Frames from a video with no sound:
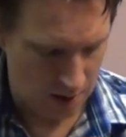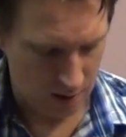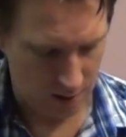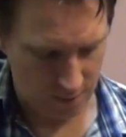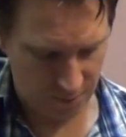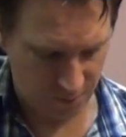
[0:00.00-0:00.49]

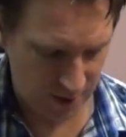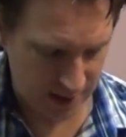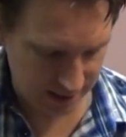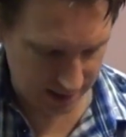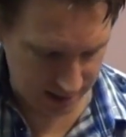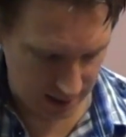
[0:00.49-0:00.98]
The
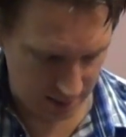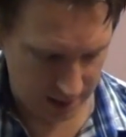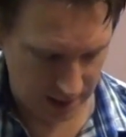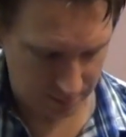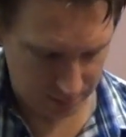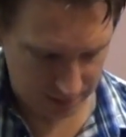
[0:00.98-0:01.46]
frets that I'm
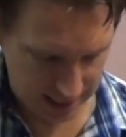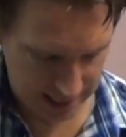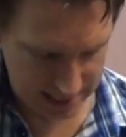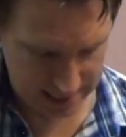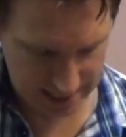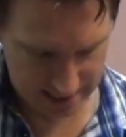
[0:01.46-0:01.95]
going to play
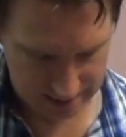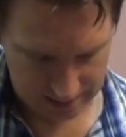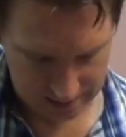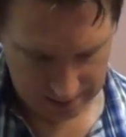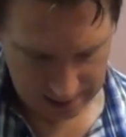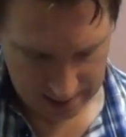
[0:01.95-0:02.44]
here,
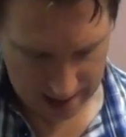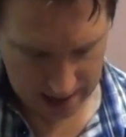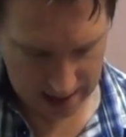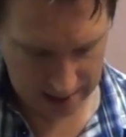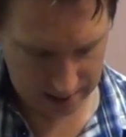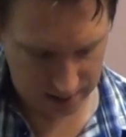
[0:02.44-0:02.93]

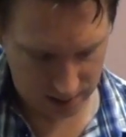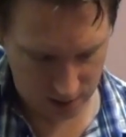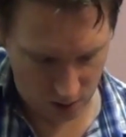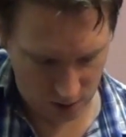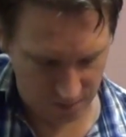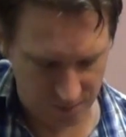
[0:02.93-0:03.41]

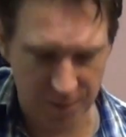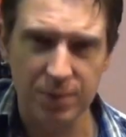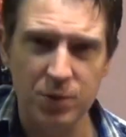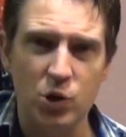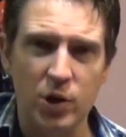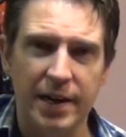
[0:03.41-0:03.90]
on the
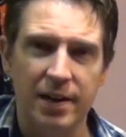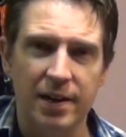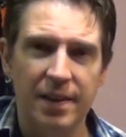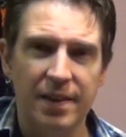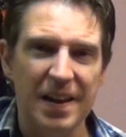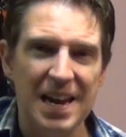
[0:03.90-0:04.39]
5th string,
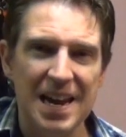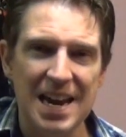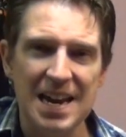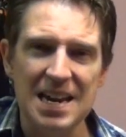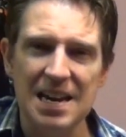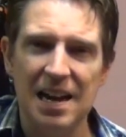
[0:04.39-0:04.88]
the
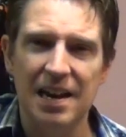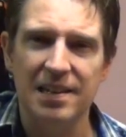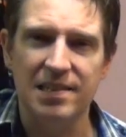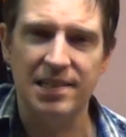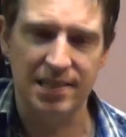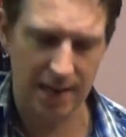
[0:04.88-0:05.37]
E
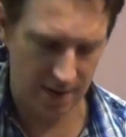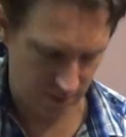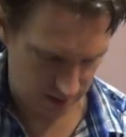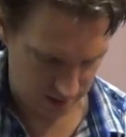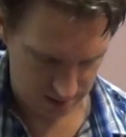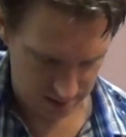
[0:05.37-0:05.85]
at
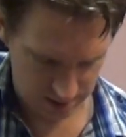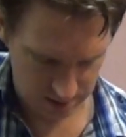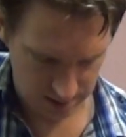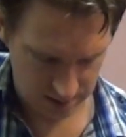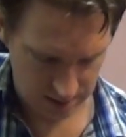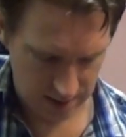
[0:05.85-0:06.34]
7
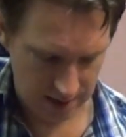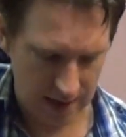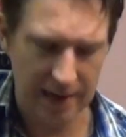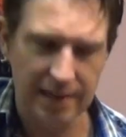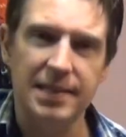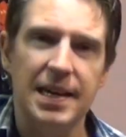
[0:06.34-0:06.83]

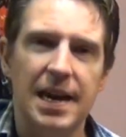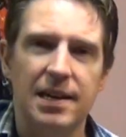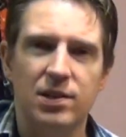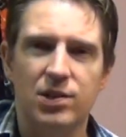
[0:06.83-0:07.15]
and 10.